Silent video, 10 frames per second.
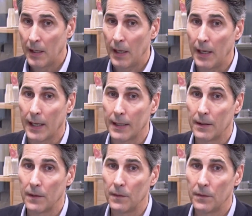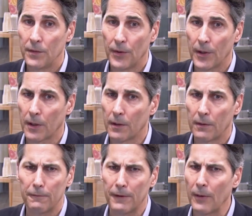and took
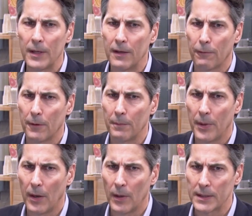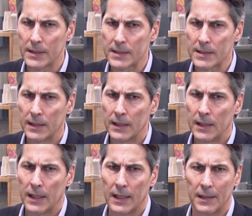very different poets,
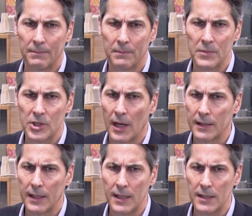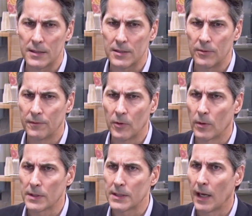John Keats, who of
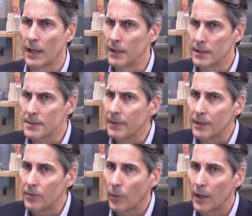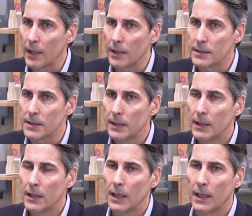course died in his mid-20s,
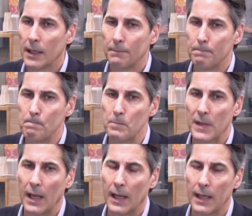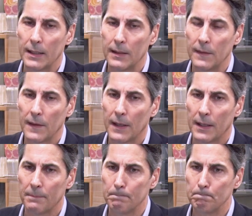and
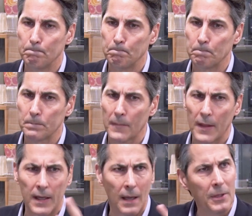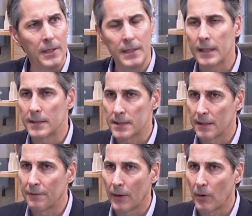Emily Dickinson,
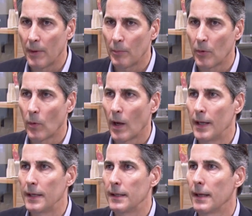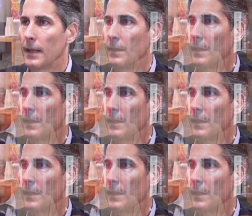if I remember right, and